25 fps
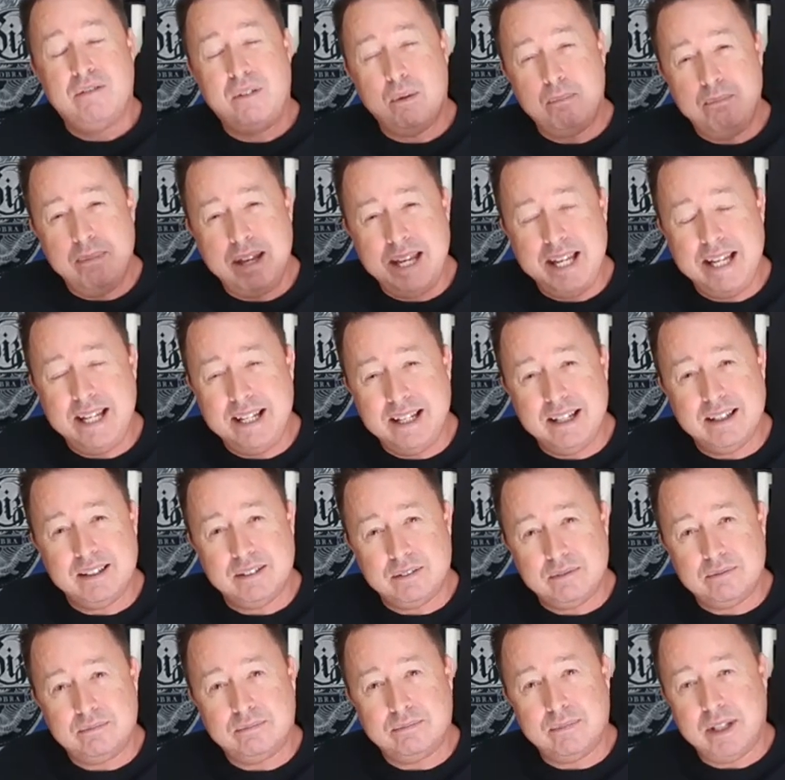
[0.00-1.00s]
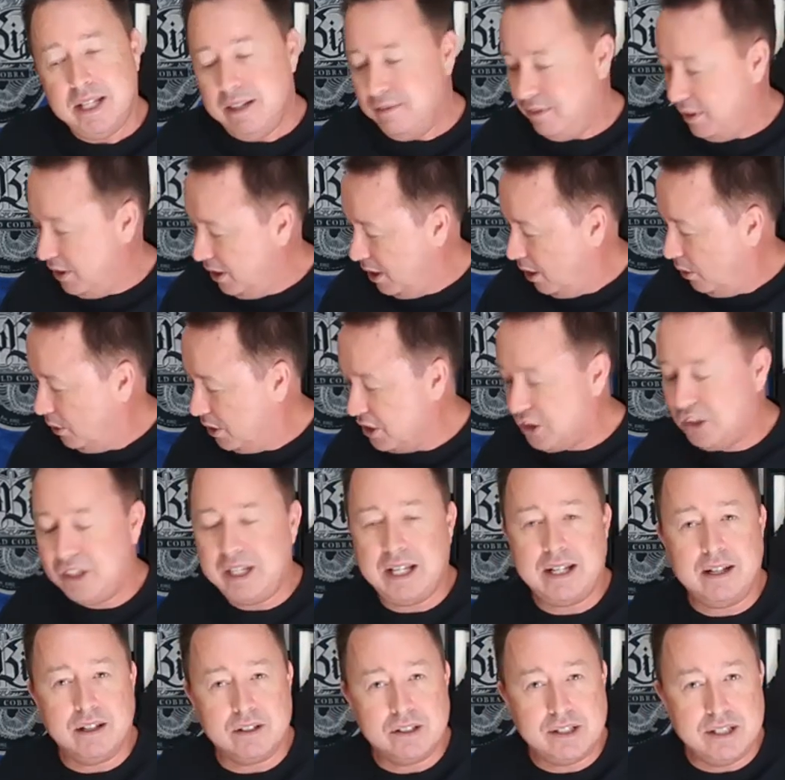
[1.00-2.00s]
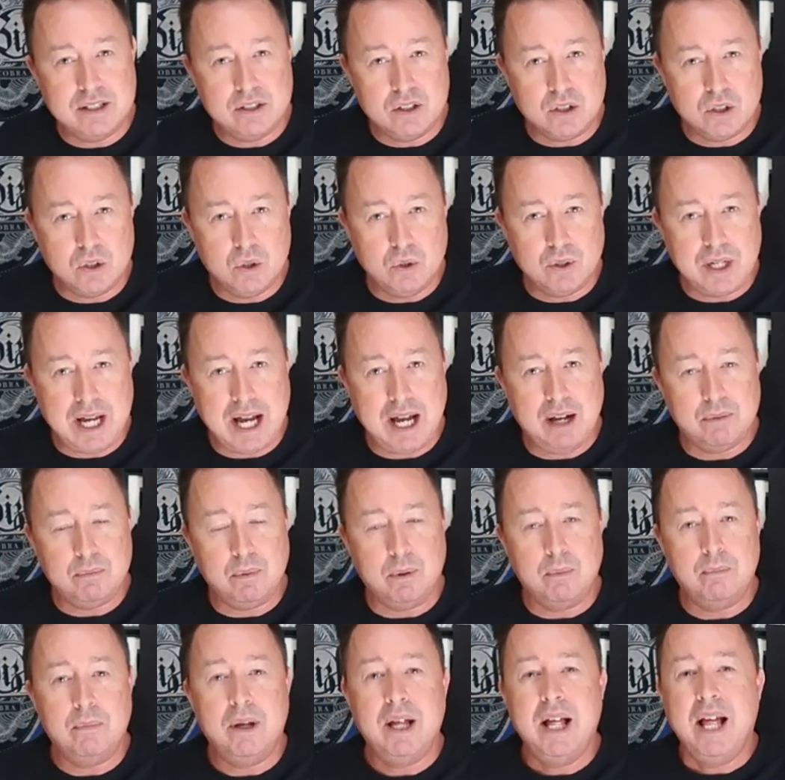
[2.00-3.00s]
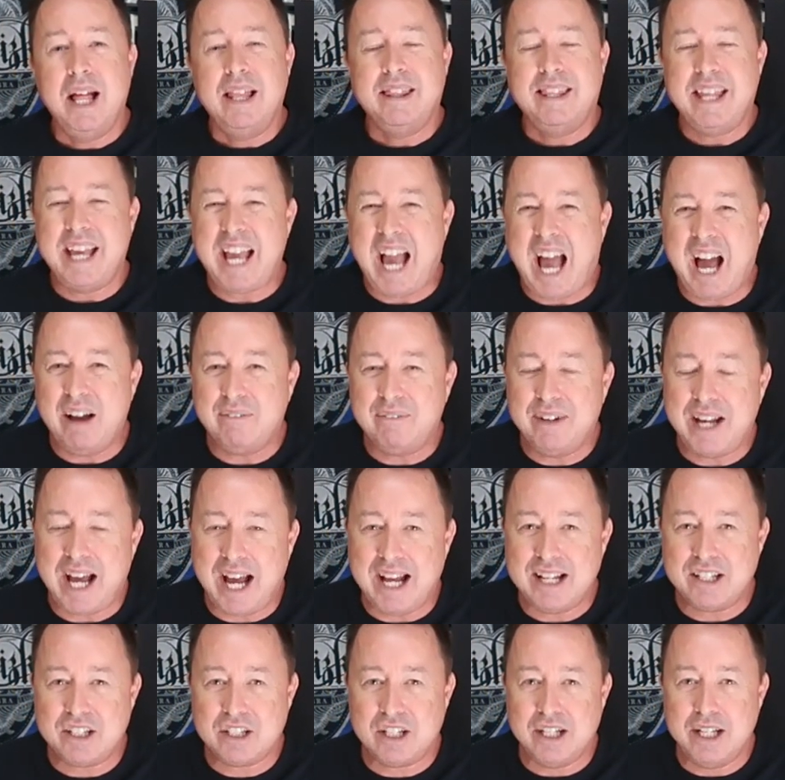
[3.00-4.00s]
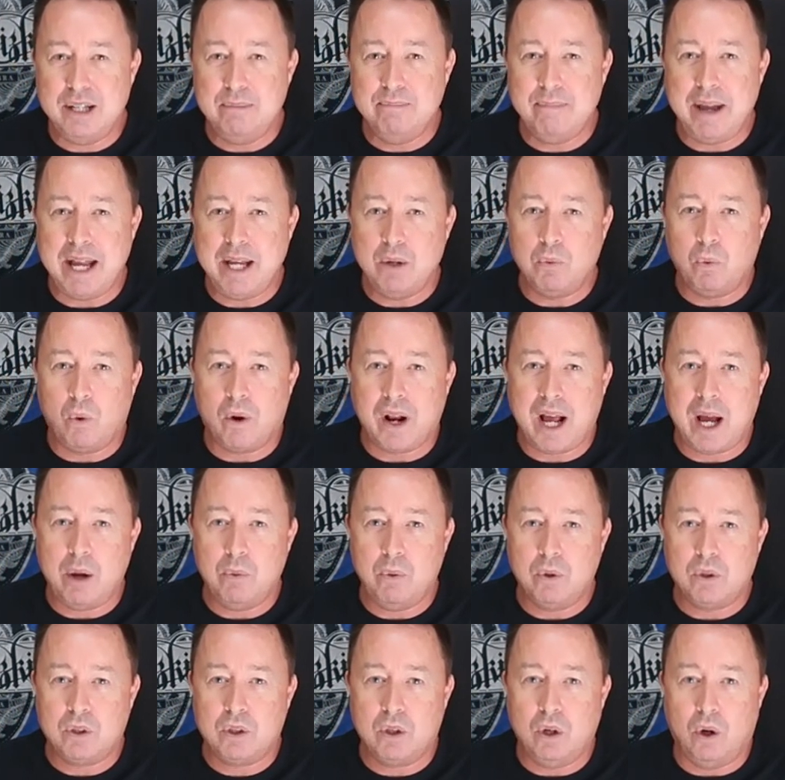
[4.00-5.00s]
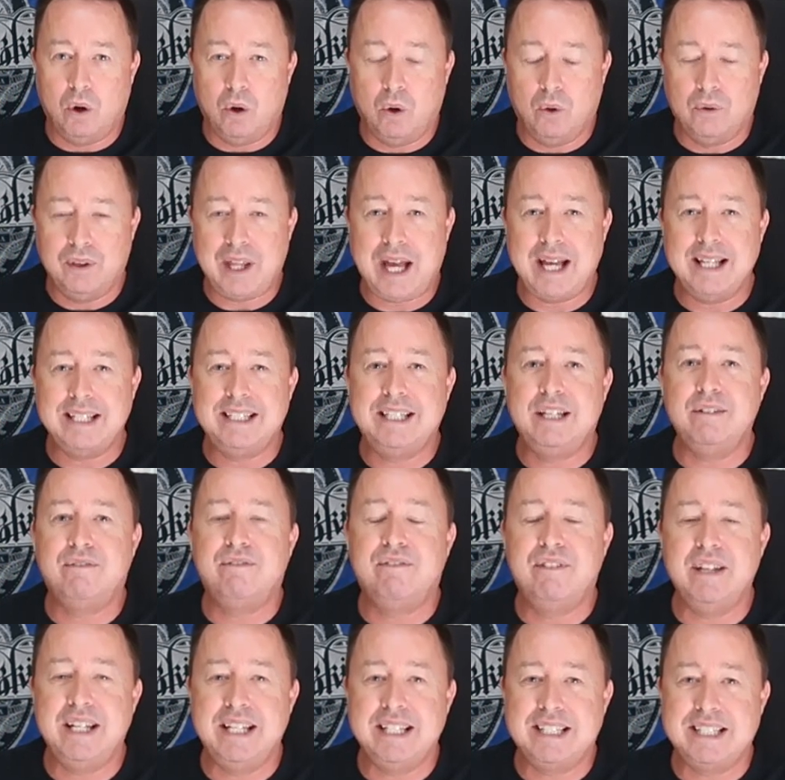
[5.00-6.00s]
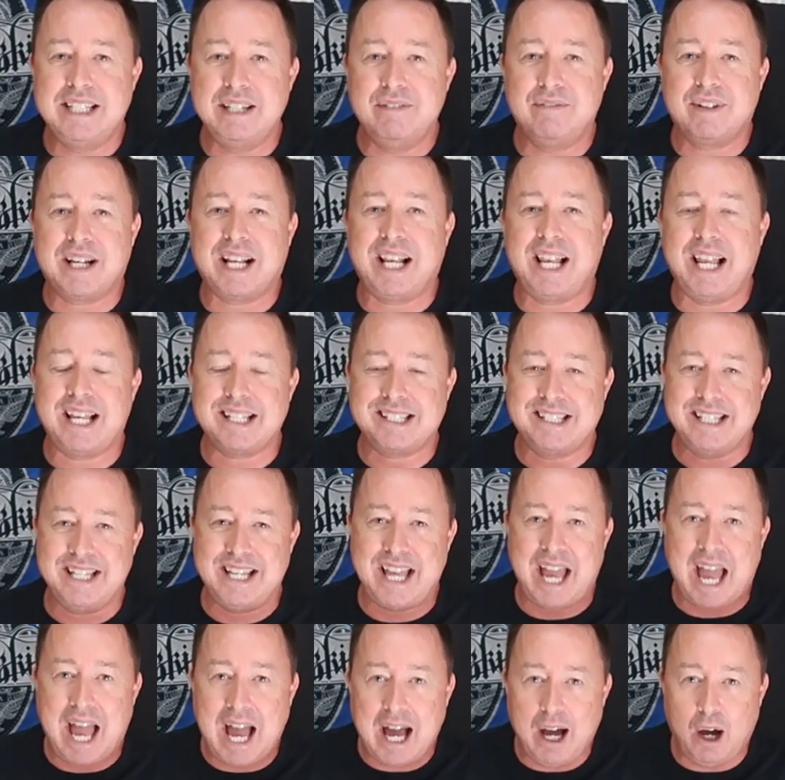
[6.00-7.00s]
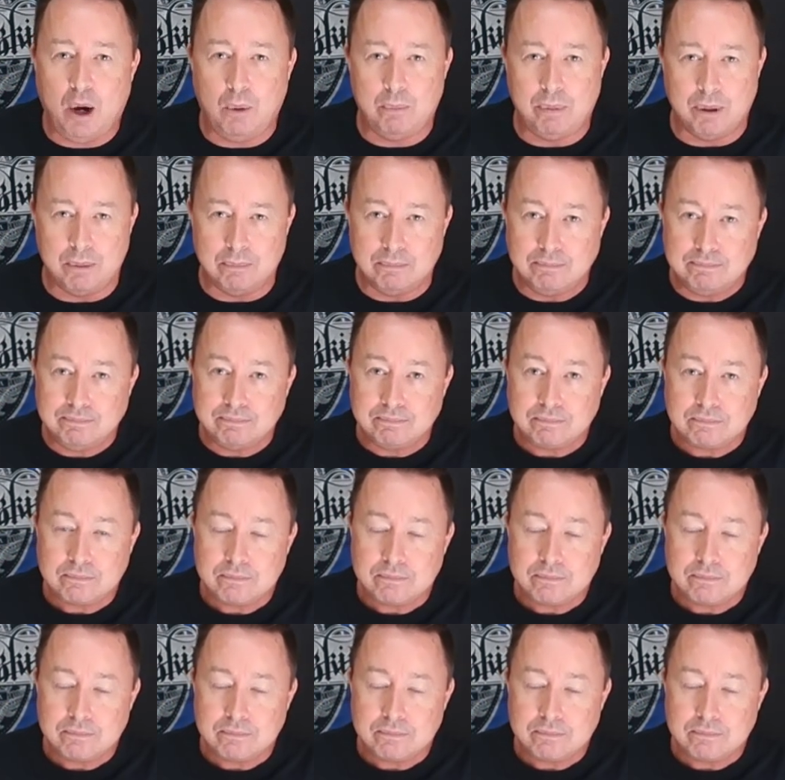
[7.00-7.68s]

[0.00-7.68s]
For me, even though The Sickness is a good album, they haven't actually made what I would call that definitive classic album.